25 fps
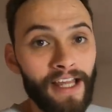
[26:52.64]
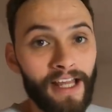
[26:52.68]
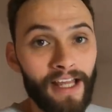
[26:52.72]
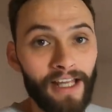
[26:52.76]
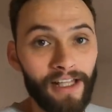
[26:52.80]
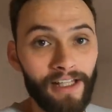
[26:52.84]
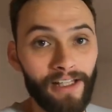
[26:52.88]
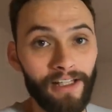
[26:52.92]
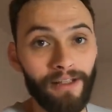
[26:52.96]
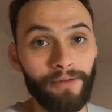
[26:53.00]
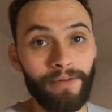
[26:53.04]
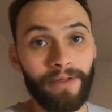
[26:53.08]

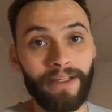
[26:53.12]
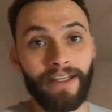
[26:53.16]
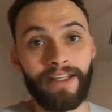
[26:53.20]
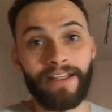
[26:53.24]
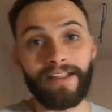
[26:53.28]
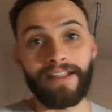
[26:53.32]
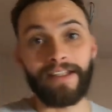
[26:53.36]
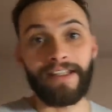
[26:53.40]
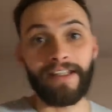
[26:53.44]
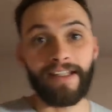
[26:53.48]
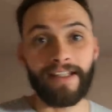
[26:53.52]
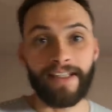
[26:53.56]
and uh, Louis'
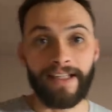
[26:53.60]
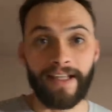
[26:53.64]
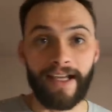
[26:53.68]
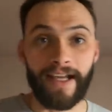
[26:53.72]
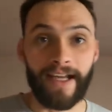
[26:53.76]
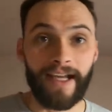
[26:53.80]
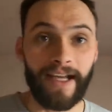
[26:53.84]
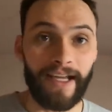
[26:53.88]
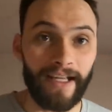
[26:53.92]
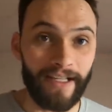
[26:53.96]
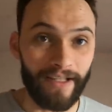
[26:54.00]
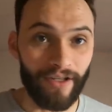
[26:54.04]

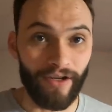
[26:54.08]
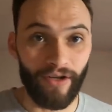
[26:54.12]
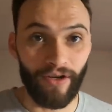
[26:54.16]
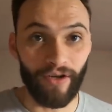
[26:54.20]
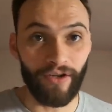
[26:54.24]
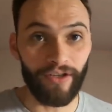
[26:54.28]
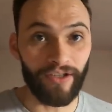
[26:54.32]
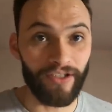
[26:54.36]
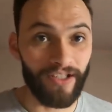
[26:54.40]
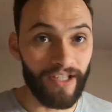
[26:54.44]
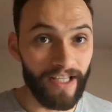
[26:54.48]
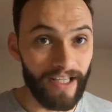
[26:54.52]
set has
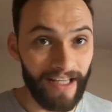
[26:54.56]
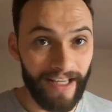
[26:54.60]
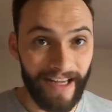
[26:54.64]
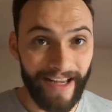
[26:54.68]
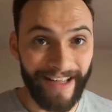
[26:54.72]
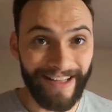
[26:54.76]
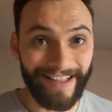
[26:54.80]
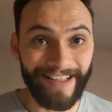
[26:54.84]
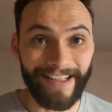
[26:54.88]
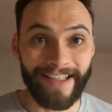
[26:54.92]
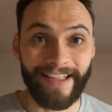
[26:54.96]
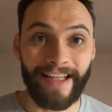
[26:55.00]
got
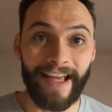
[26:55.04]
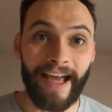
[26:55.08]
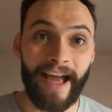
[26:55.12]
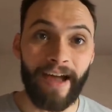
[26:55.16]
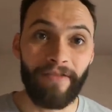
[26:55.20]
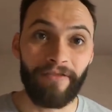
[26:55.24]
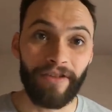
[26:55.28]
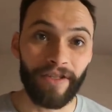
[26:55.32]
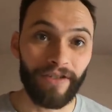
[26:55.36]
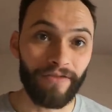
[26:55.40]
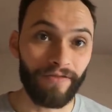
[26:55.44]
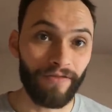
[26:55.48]
yet to
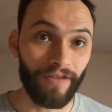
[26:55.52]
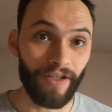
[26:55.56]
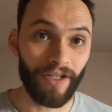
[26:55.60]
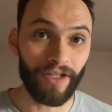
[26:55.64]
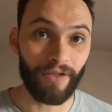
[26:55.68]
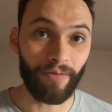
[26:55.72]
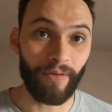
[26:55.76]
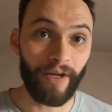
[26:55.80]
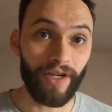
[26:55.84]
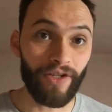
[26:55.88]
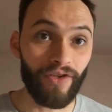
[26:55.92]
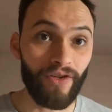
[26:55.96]
have its
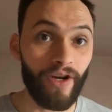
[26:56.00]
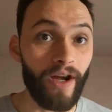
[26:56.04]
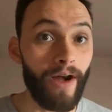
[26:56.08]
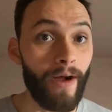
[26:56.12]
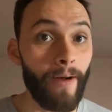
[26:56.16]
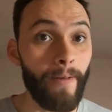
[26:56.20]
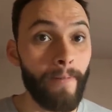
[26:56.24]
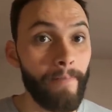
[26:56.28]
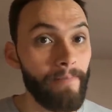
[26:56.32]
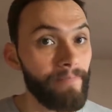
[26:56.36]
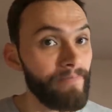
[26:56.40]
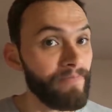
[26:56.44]
first wet
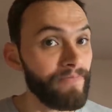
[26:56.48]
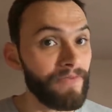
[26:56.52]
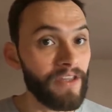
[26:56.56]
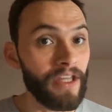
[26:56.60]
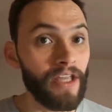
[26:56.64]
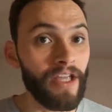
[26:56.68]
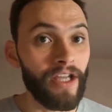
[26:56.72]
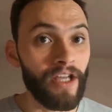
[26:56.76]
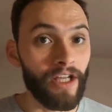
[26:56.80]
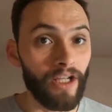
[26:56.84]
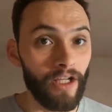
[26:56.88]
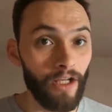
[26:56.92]
trowel.
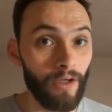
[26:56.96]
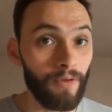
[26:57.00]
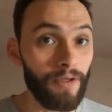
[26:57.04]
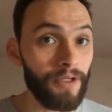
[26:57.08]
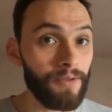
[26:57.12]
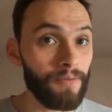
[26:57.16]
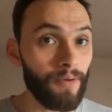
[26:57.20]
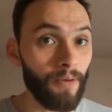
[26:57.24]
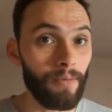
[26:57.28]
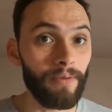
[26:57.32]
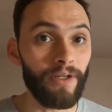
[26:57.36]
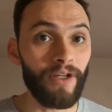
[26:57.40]

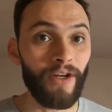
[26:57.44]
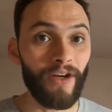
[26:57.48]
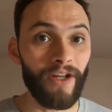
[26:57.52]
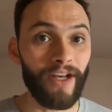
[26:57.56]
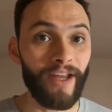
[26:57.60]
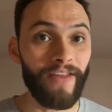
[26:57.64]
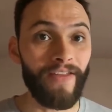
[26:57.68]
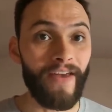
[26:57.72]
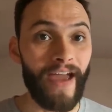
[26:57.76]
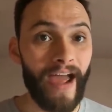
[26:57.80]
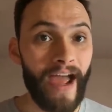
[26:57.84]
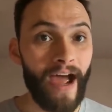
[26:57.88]
Louis' probably got
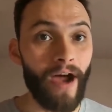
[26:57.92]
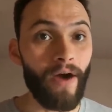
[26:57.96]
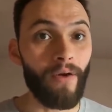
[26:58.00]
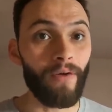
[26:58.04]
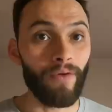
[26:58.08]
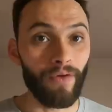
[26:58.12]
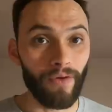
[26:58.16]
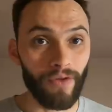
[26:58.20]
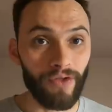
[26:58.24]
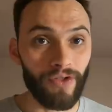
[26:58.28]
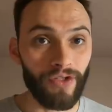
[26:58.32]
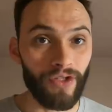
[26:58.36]
another
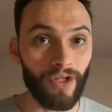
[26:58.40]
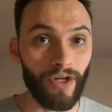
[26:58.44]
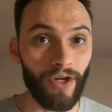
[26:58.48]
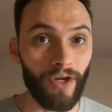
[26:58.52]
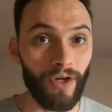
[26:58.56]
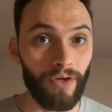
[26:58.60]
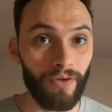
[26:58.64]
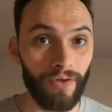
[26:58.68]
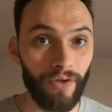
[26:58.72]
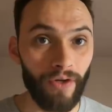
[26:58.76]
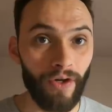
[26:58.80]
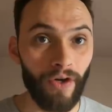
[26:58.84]
hour or
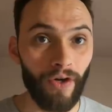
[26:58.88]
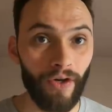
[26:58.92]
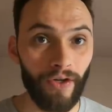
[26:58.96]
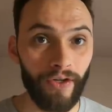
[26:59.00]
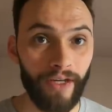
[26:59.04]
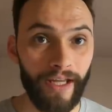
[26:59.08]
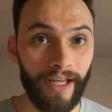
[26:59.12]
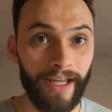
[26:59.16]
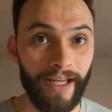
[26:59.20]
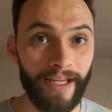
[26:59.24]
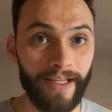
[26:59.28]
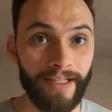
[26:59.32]
so
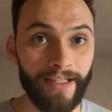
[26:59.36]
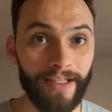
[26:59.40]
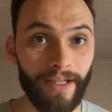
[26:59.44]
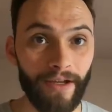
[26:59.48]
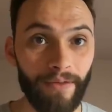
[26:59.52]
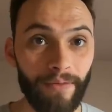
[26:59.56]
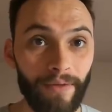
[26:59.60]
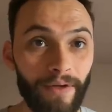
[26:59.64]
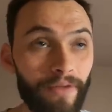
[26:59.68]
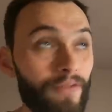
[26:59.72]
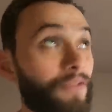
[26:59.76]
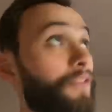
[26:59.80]
on his,
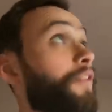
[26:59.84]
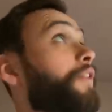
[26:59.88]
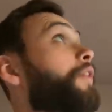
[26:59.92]
I would have